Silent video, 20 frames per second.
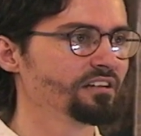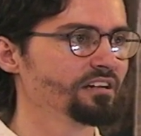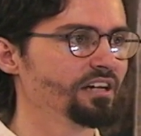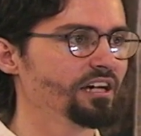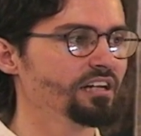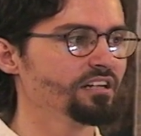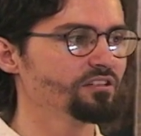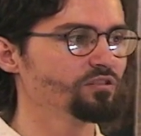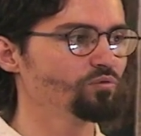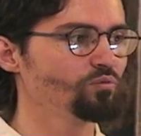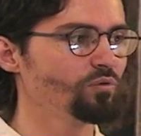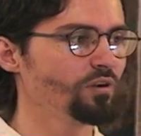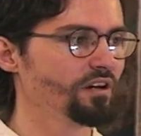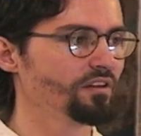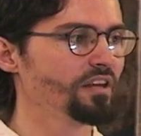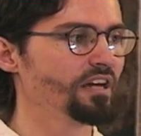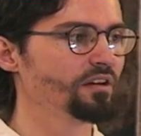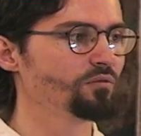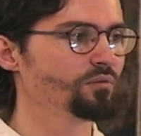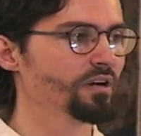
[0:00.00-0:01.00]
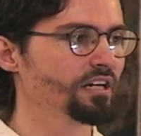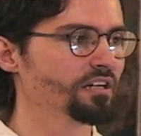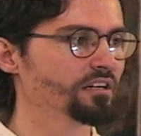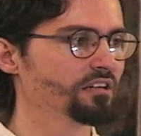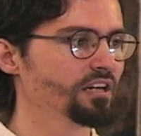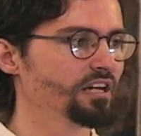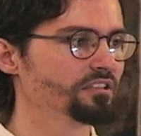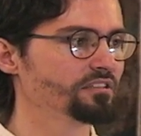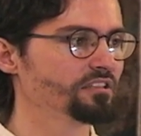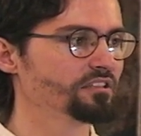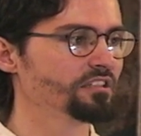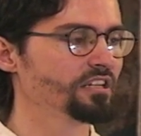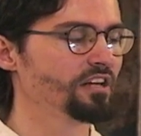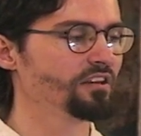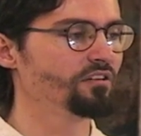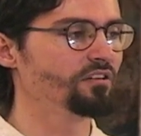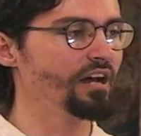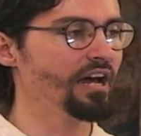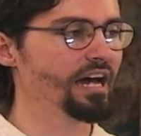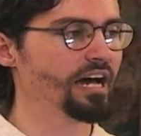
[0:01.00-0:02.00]
And it's where they recognize each
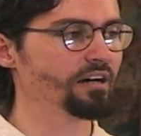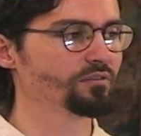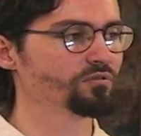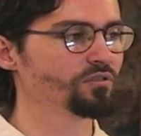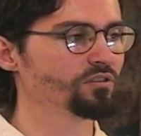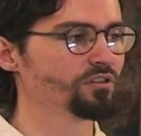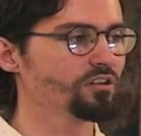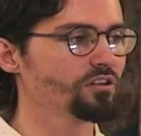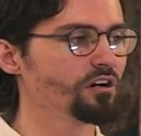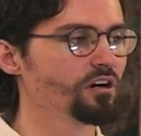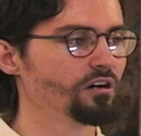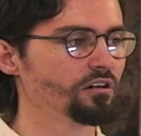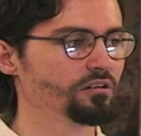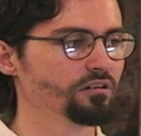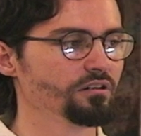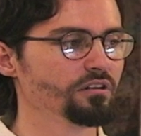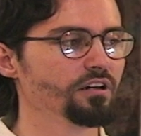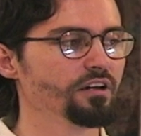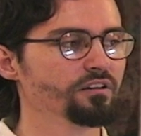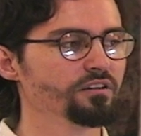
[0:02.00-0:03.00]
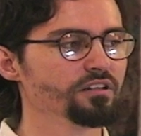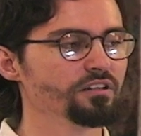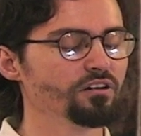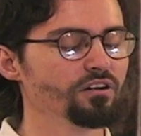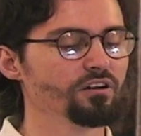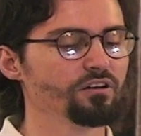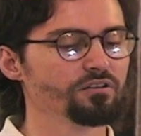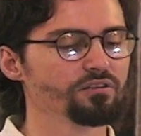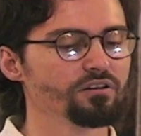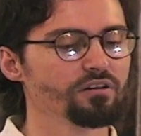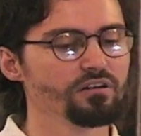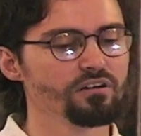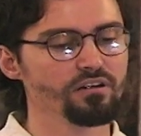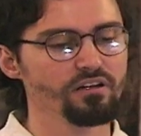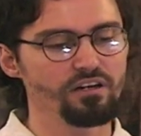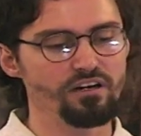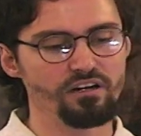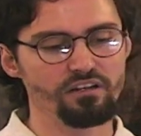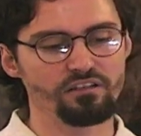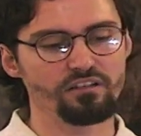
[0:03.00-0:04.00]
other after the garden on the earth.
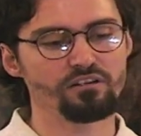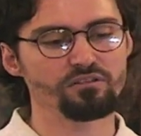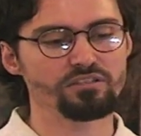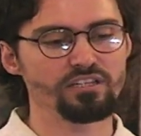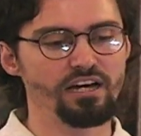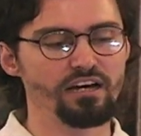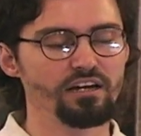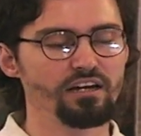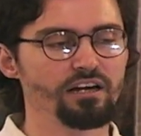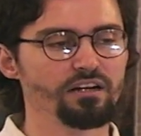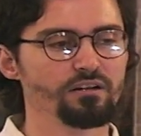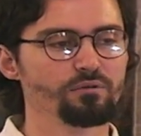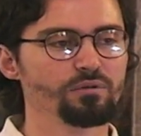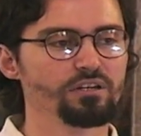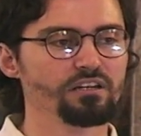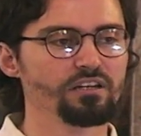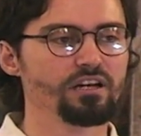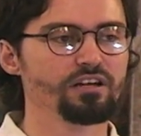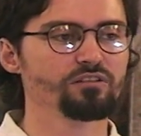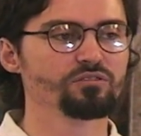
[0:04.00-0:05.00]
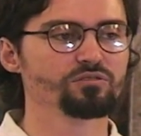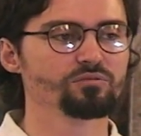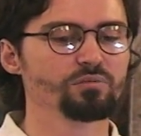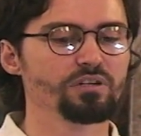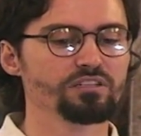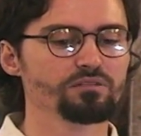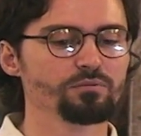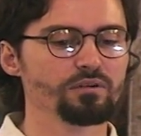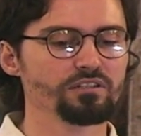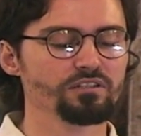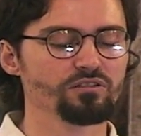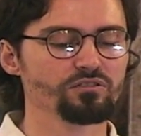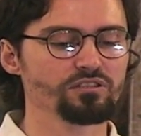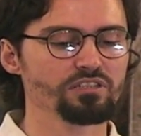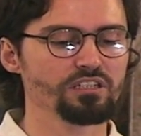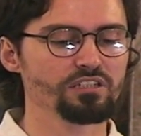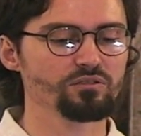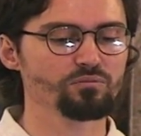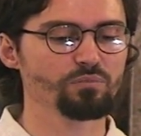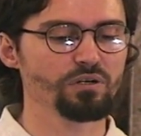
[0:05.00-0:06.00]
Allah Ta'ala Allah knows best about those
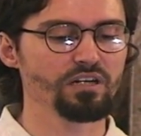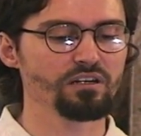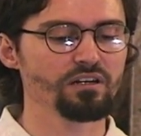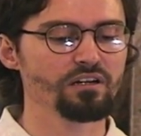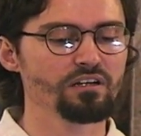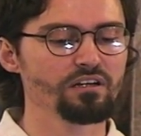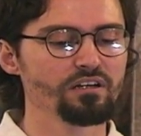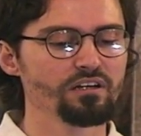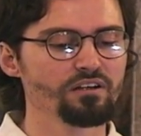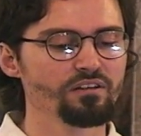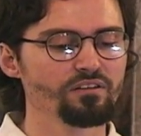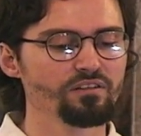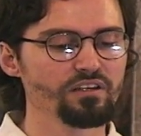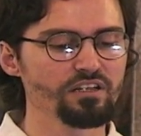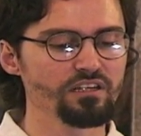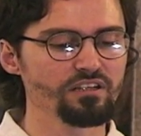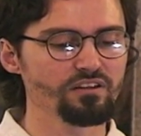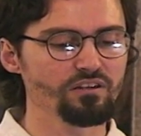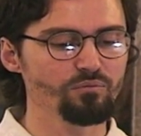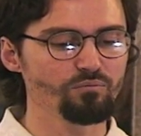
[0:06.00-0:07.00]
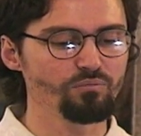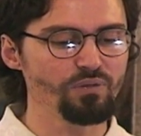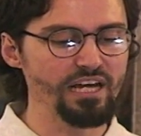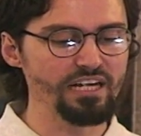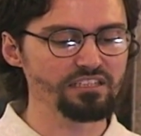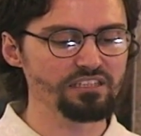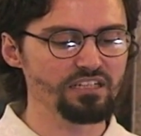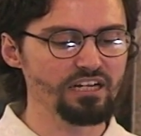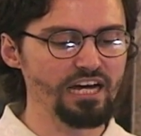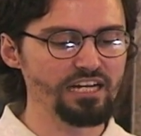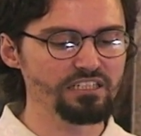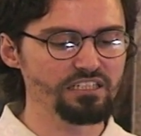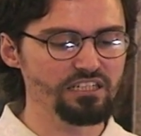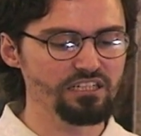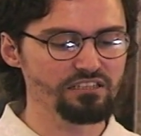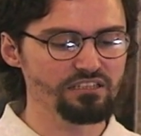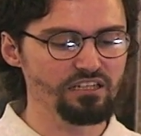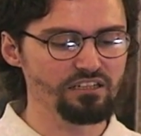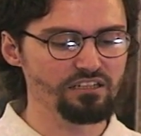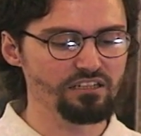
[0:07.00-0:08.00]
things. But the, the basic
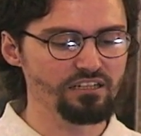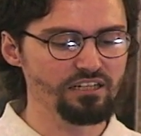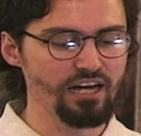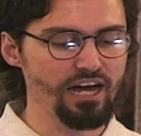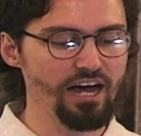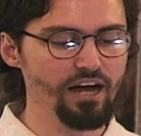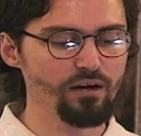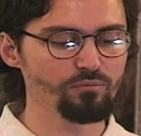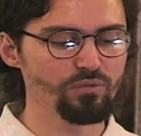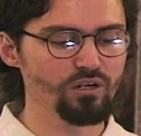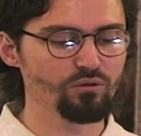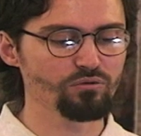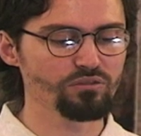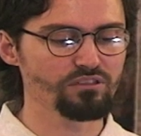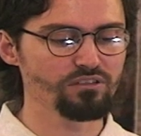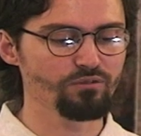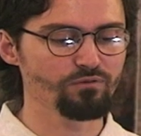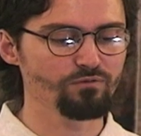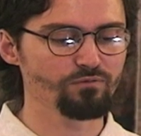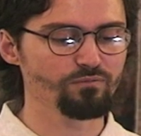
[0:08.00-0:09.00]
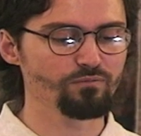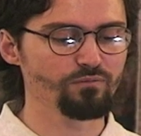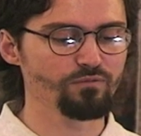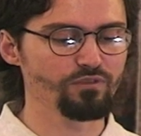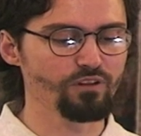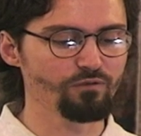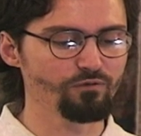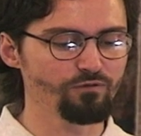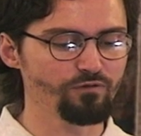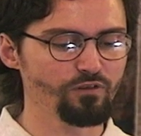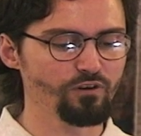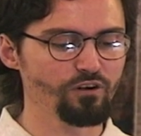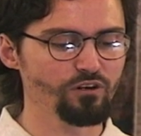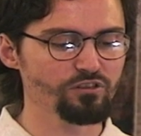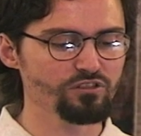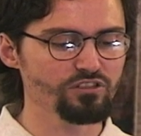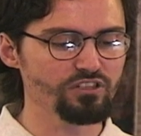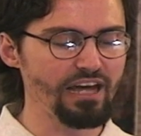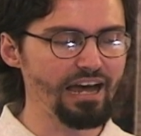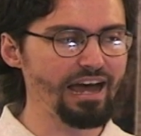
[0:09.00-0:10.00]
idea is that the Kaaba was the, the
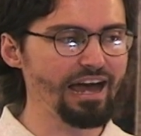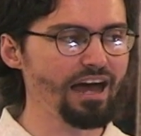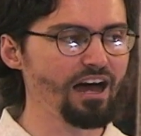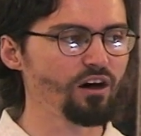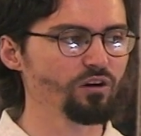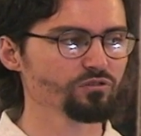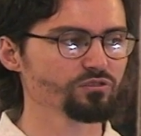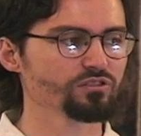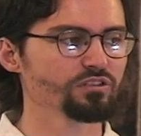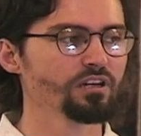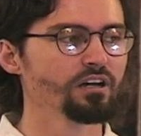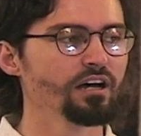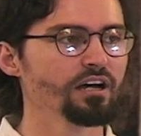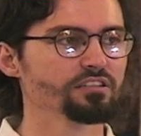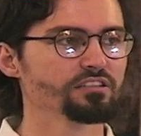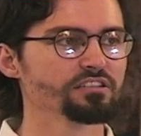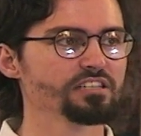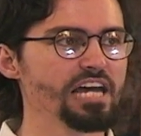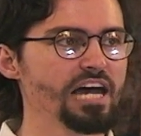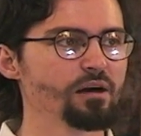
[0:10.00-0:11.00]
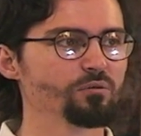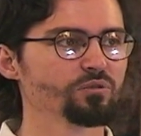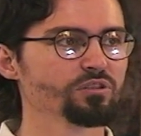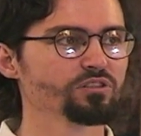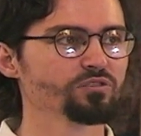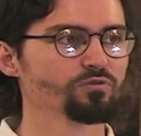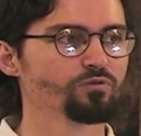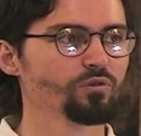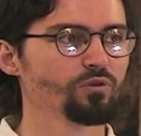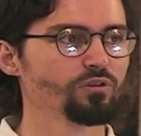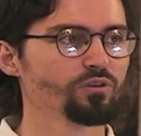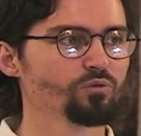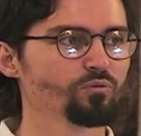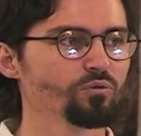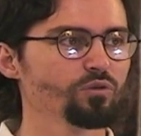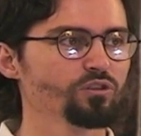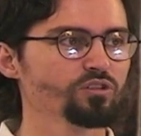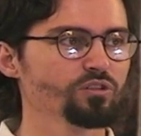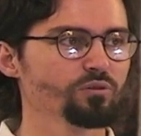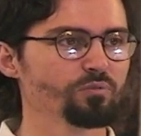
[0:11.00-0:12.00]
first house established for the
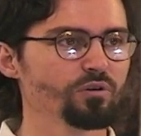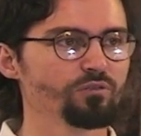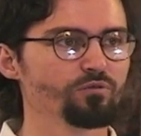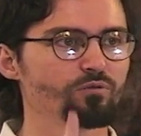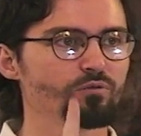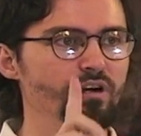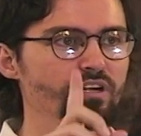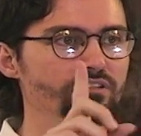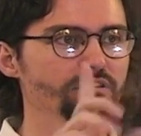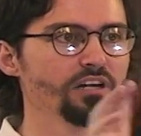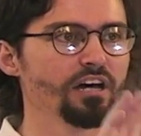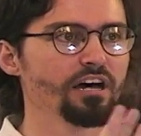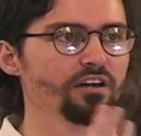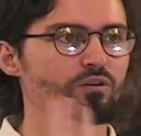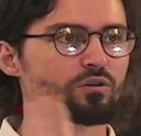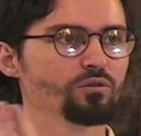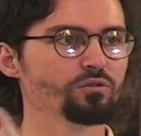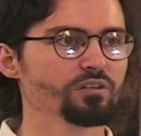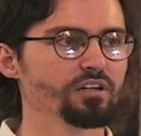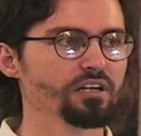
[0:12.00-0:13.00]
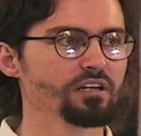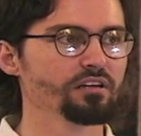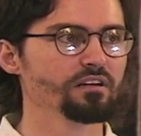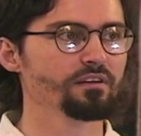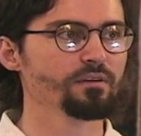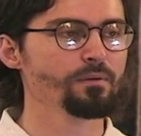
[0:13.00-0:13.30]
worship of one God only.